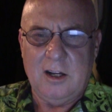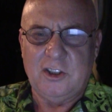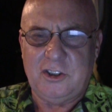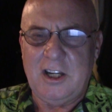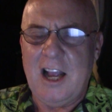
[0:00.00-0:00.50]

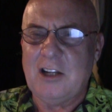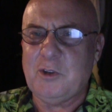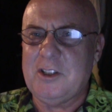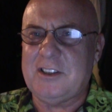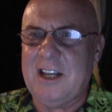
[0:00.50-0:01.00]
She
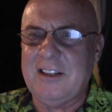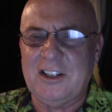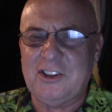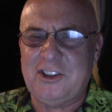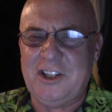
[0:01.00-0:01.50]
actually said
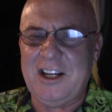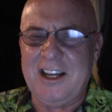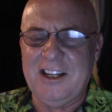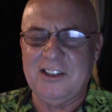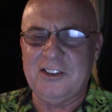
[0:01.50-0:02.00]
that she
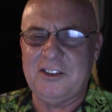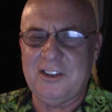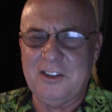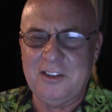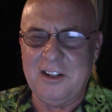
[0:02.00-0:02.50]

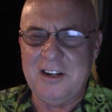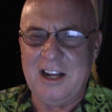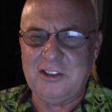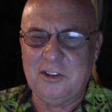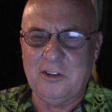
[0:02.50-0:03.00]
is the
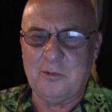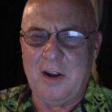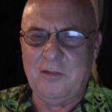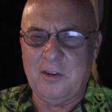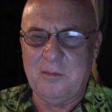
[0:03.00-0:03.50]
National
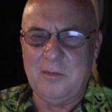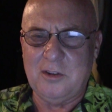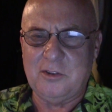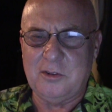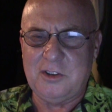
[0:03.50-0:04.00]
Rifle
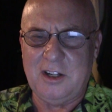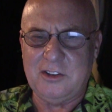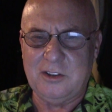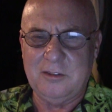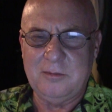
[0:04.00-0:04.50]

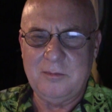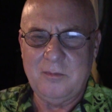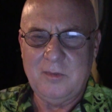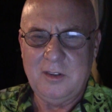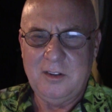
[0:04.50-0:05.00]
Association.
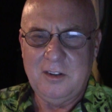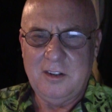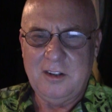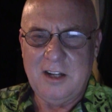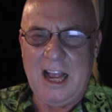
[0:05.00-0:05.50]

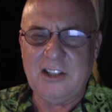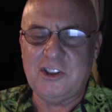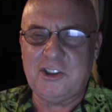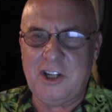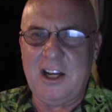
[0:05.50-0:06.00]
And
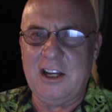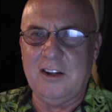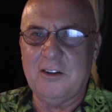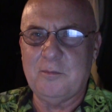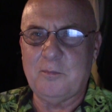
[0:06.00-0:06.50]

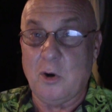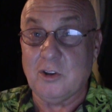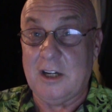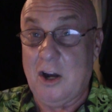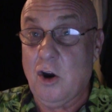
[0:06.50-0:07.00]
she,
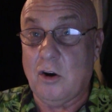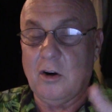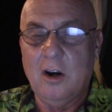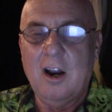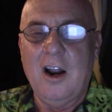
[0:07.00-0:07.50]
personally her,
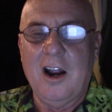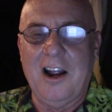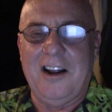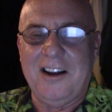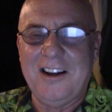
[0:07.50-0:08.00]

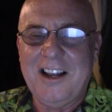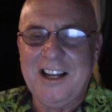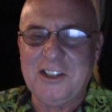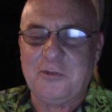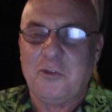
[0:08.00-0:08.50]

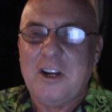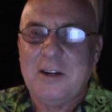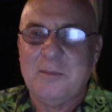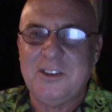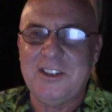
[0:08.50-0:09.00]
is
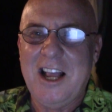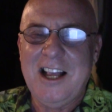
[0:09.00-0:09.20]
freedom's